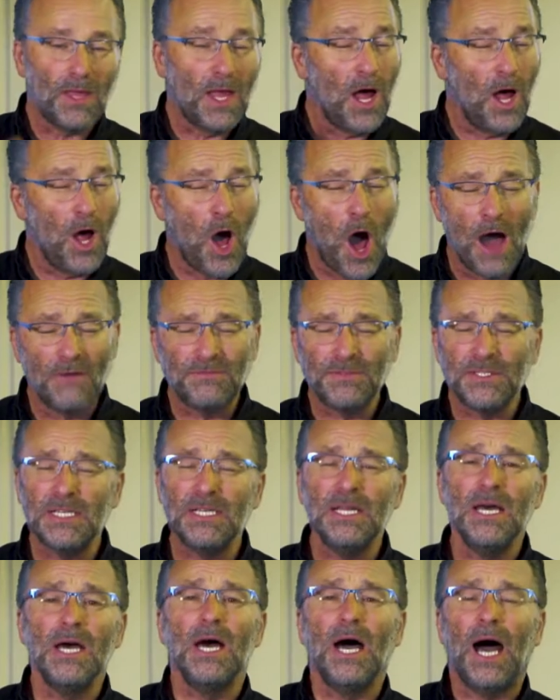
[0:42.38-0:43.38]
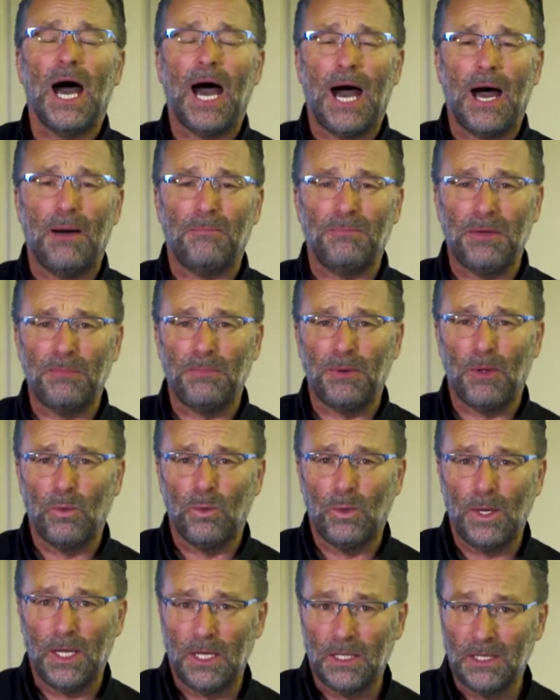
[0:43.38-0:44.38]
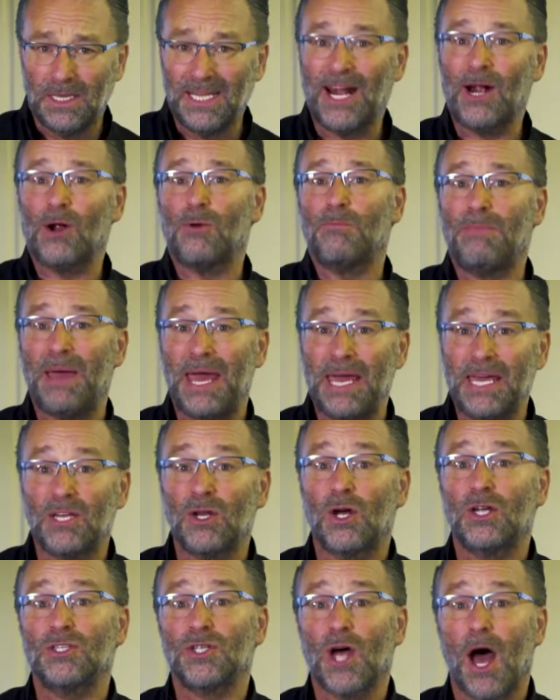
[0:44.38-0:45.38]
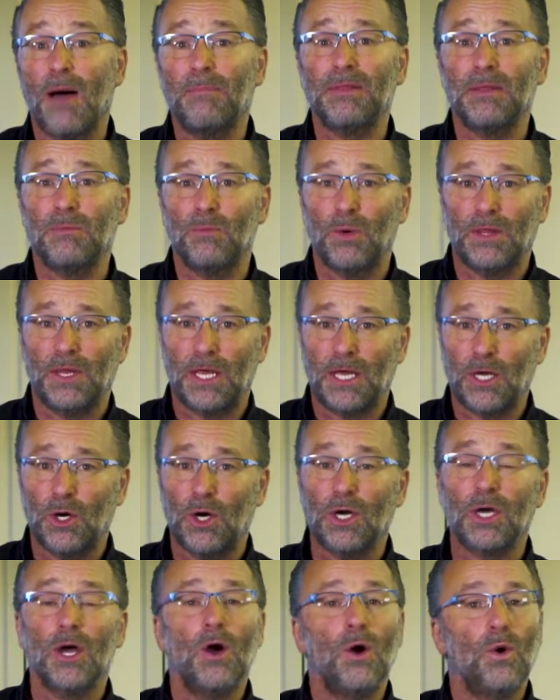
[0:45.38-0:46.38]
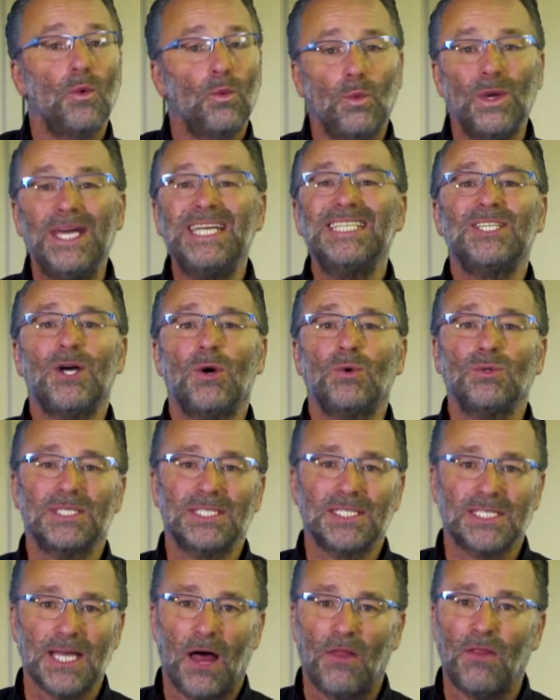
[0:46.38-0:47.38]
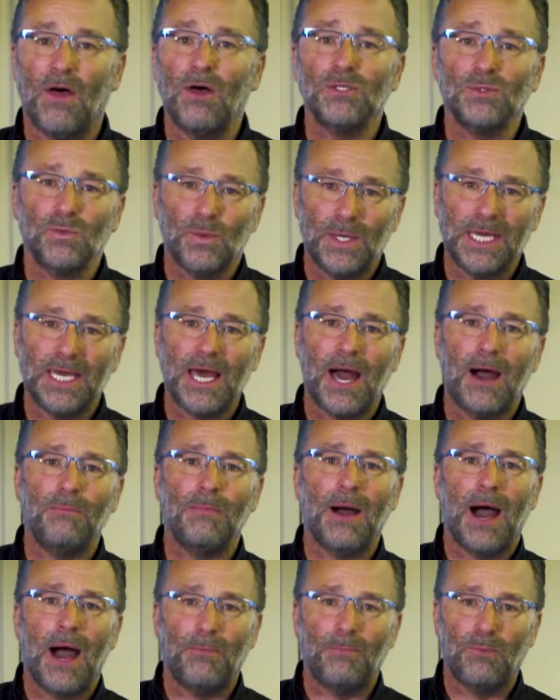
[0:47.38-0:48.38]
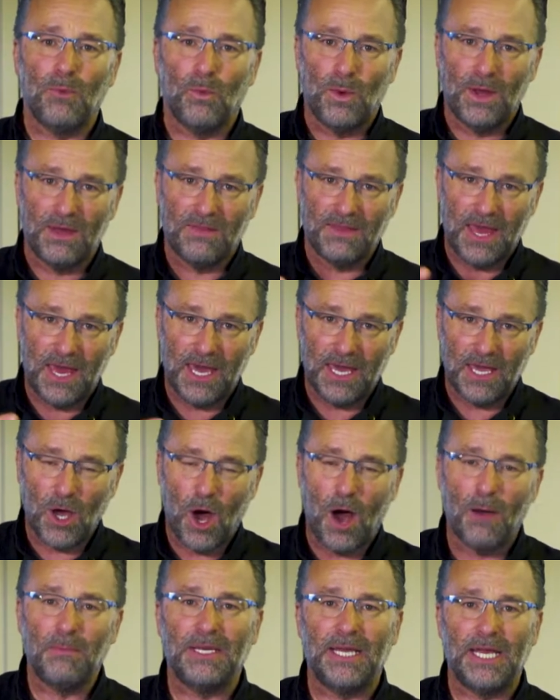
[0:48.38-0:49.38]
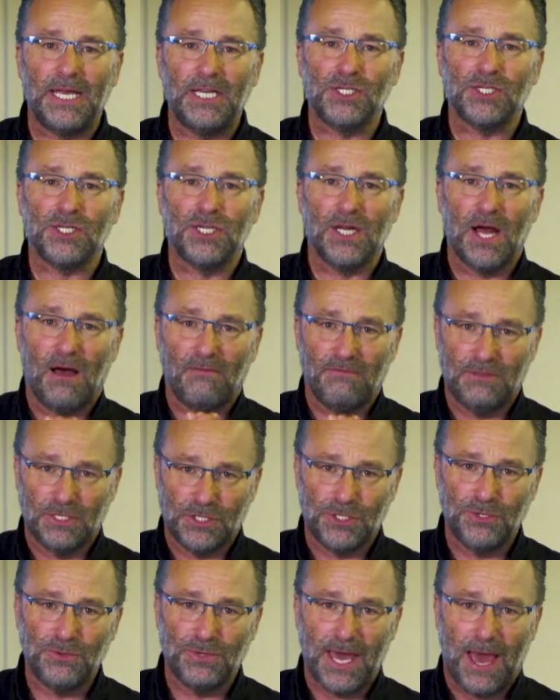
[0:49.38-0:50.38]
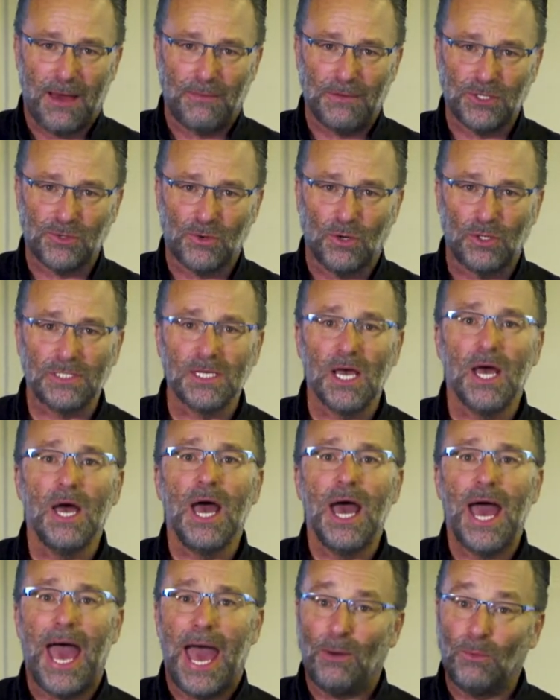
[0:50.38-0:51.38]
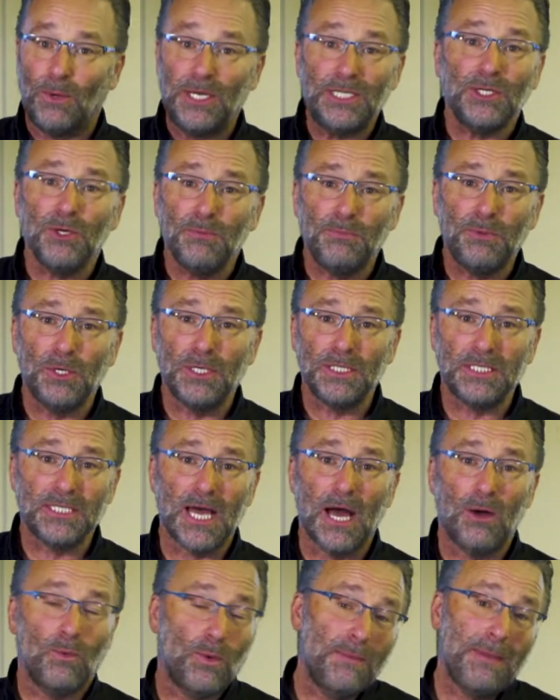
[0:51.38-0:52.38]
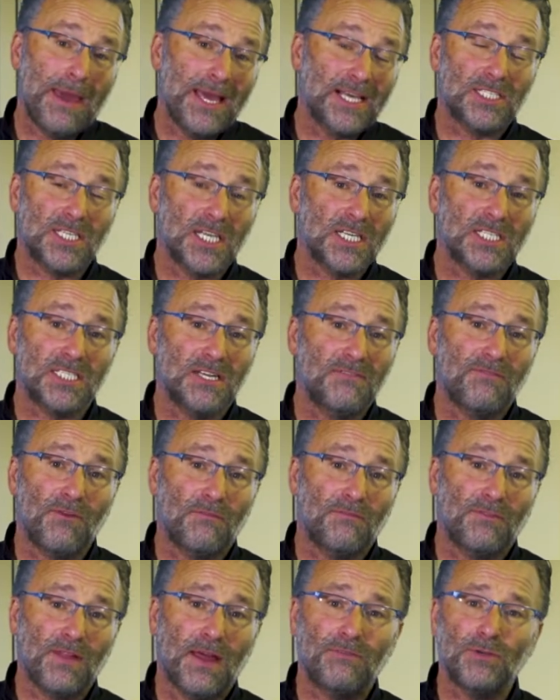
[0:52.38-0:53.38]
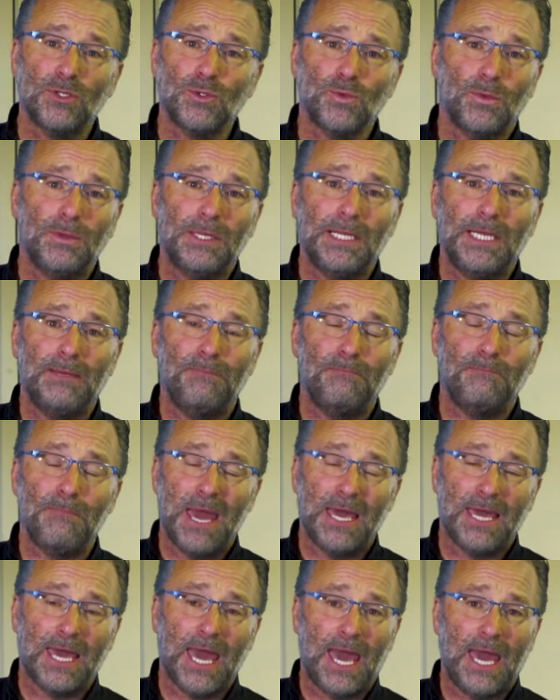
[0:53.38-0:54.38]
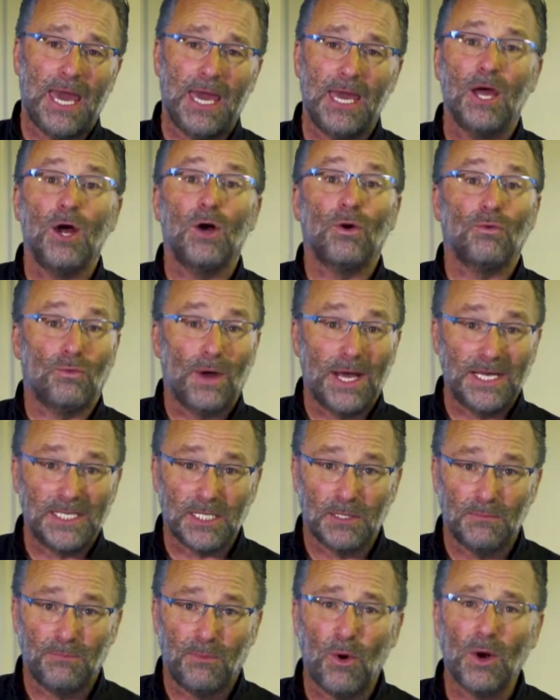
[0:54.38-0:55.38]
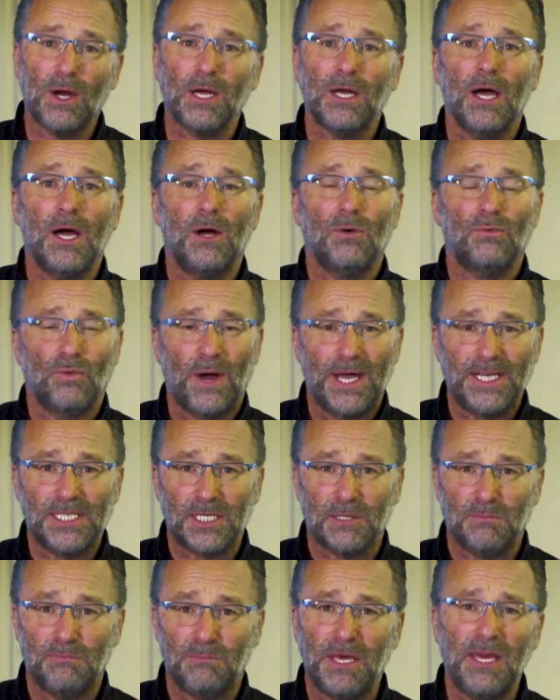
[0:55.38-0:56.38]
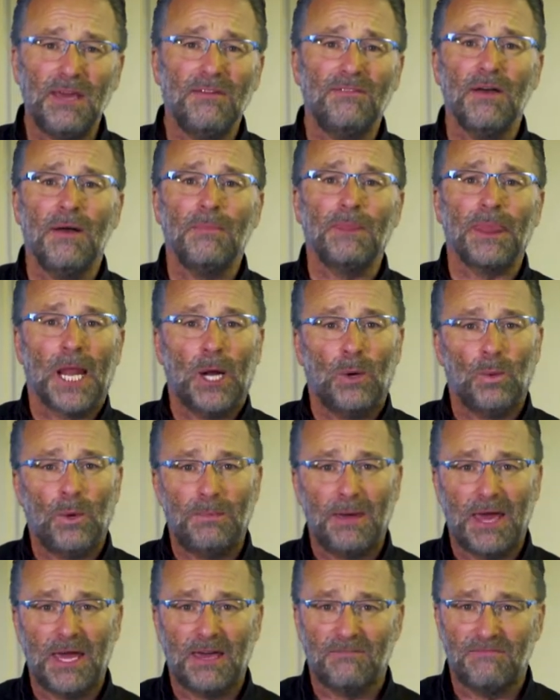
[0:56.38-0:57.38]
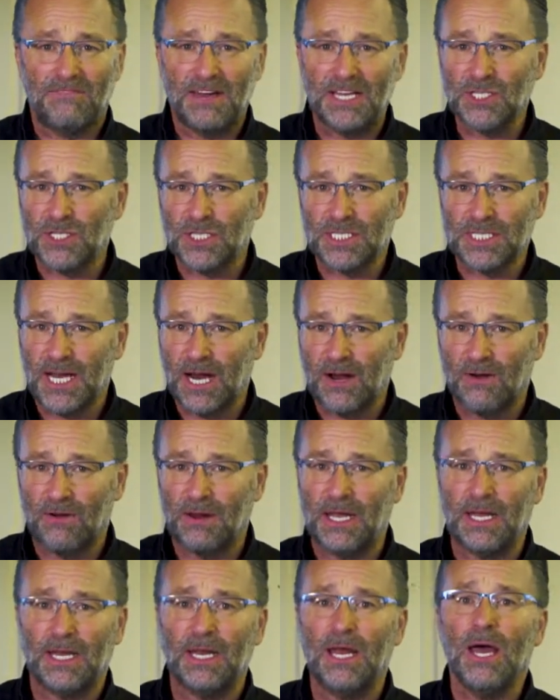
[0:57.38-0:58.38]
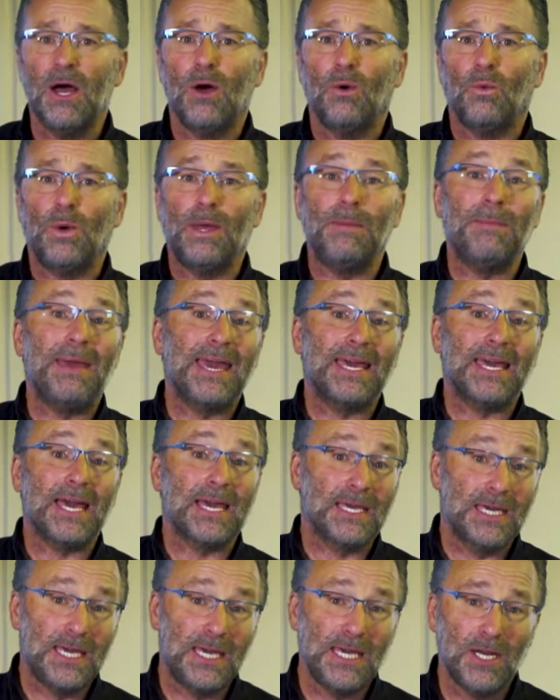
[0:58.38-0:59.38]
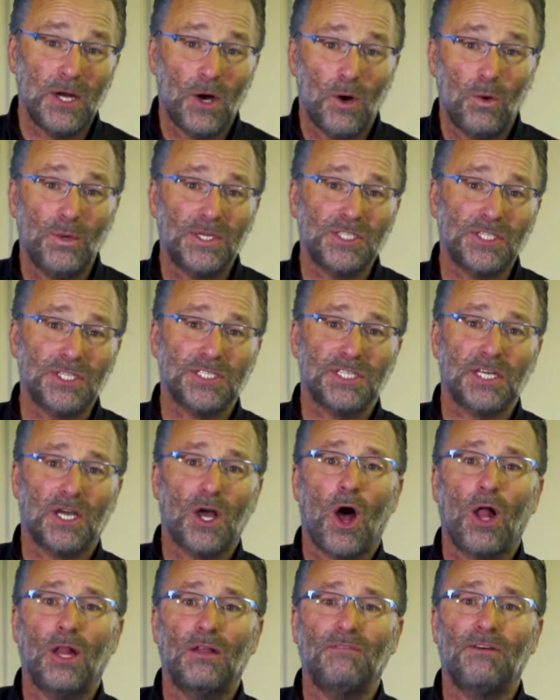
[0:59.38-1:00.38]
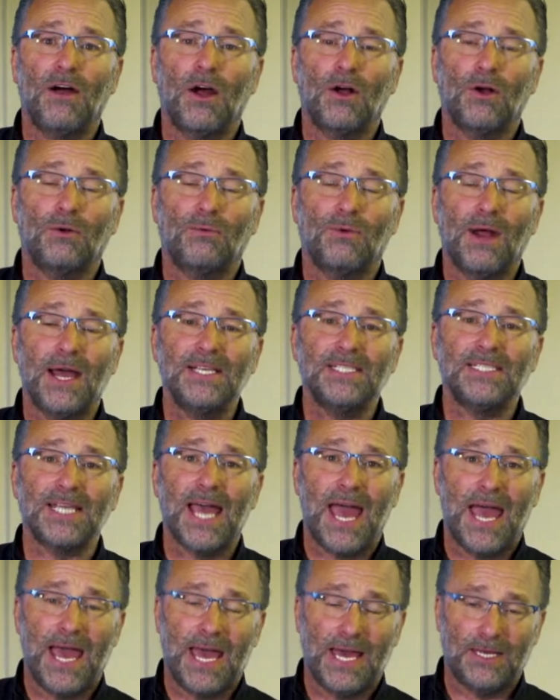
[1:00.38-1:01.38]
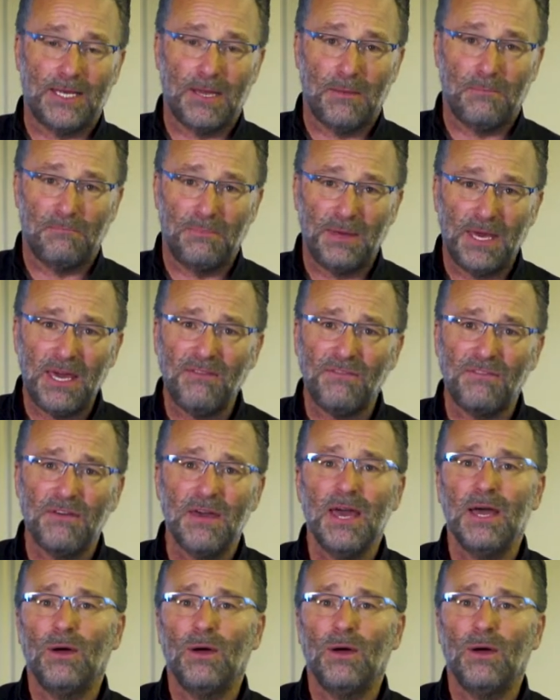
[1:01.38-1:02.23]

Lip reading: Often people will layer bacon on top of them when they cook. We don't sell those. We come up with a combination of the two cabbage rolls, and we do put, we make 6 different flavors. We make a rice and pork, rice and beef. We make a vegetarian. We make a keto, which is the cauliflower rice and beef.